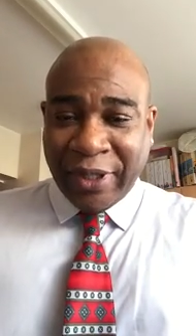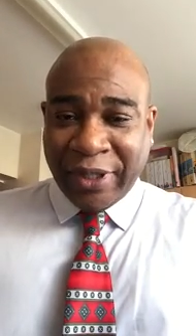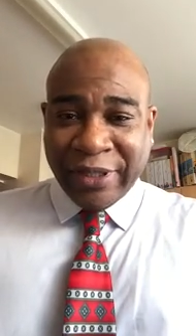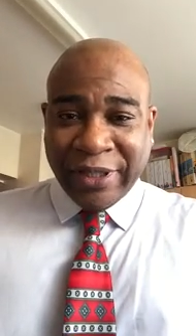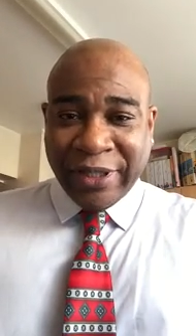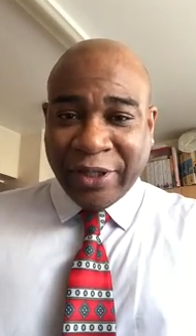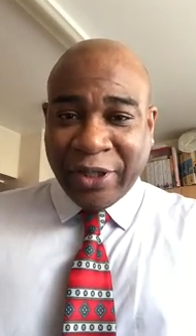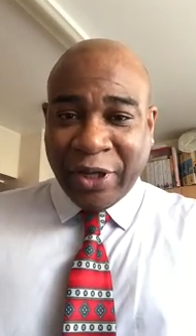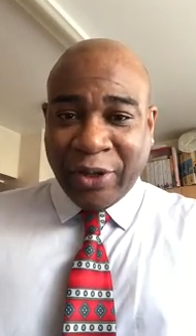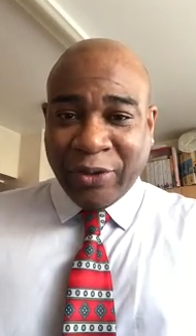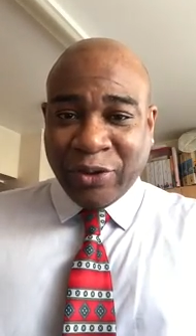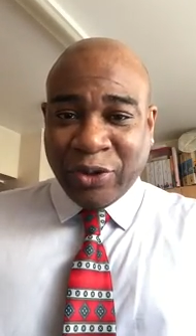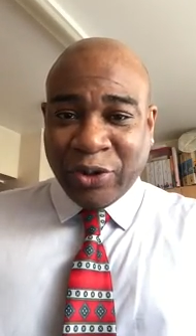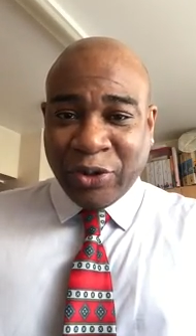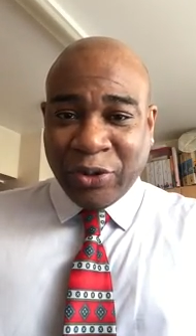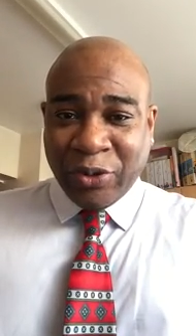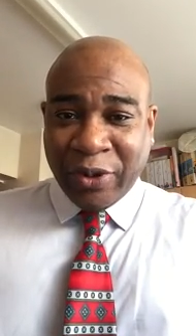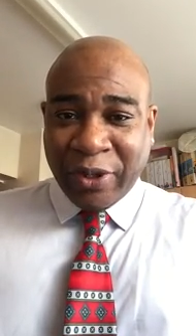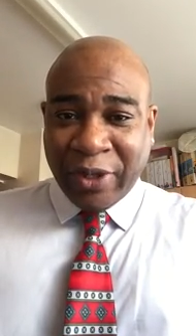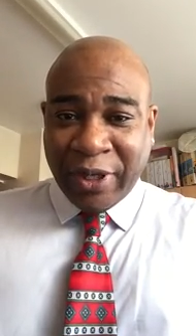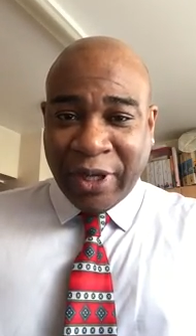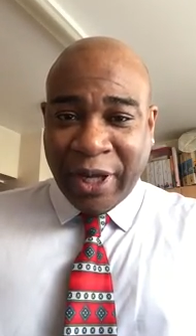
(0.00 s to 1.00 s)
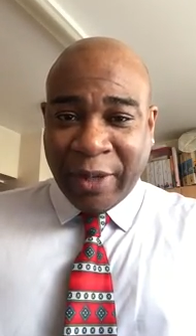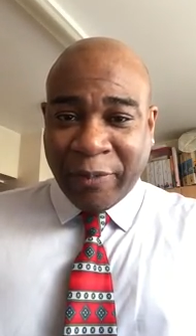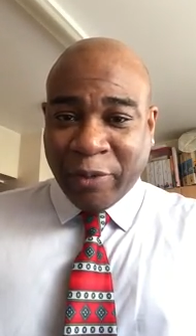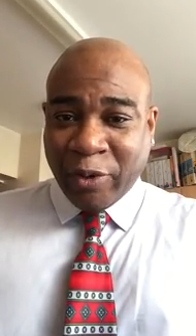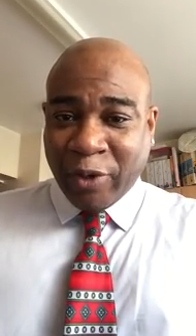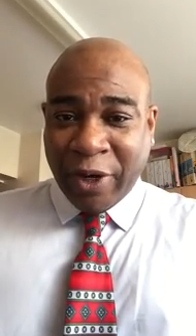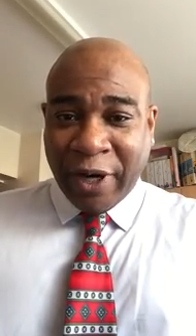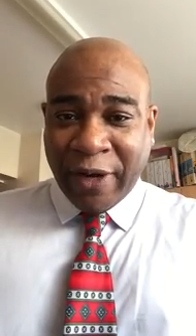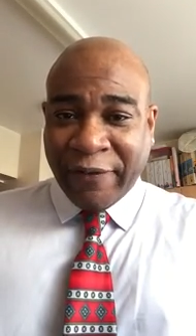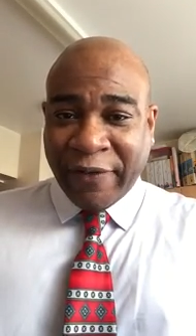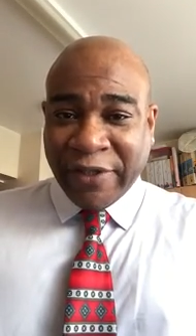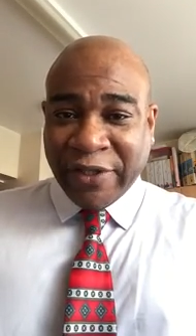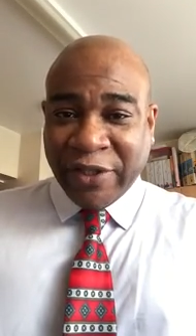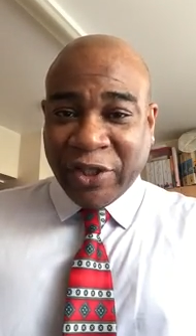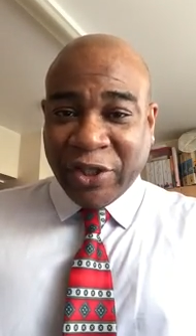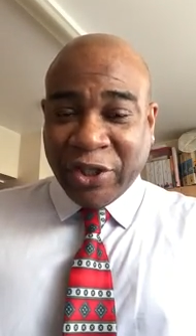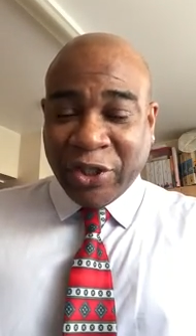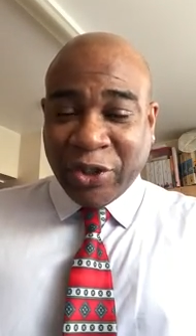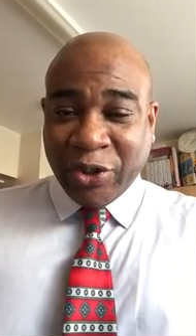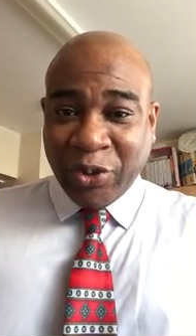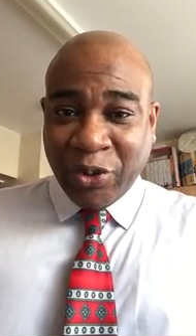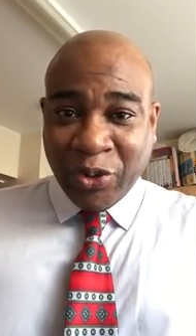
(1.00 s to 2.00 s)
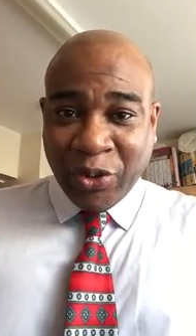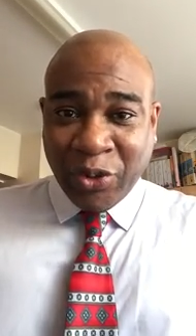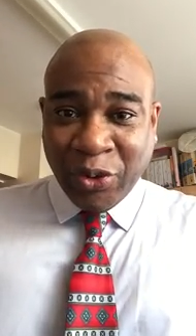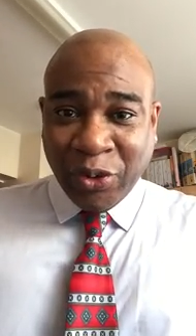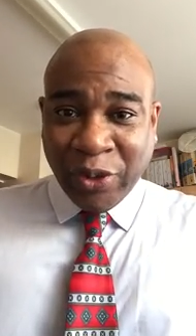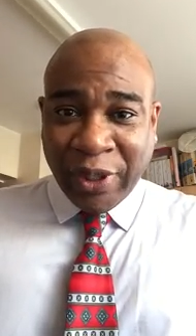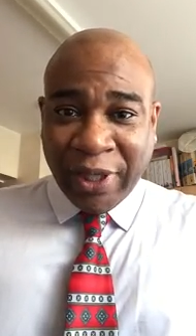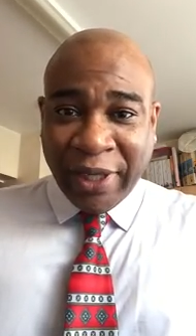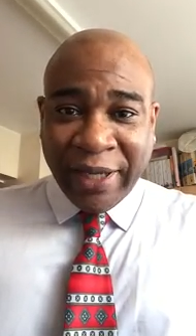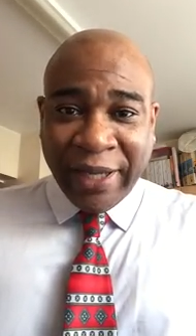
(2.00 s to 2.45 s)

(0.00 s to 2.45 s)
a private school.